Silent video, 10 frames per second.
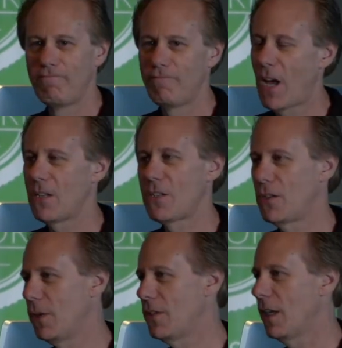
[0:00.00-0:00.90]
Not
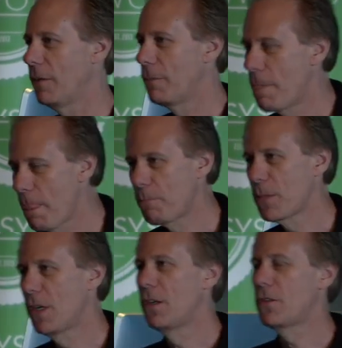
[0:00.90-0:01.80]
so easily.
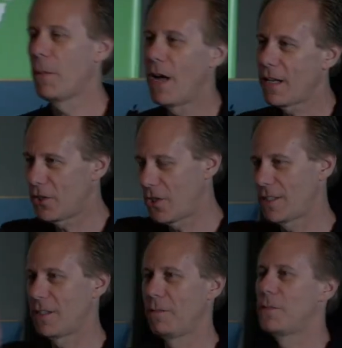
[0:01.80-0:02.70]
So Monica shot
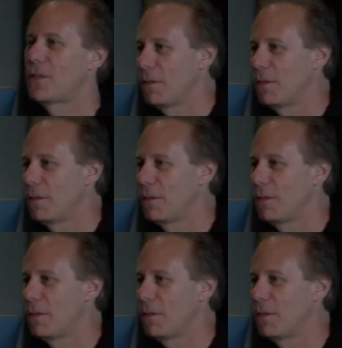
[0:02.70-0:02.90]
some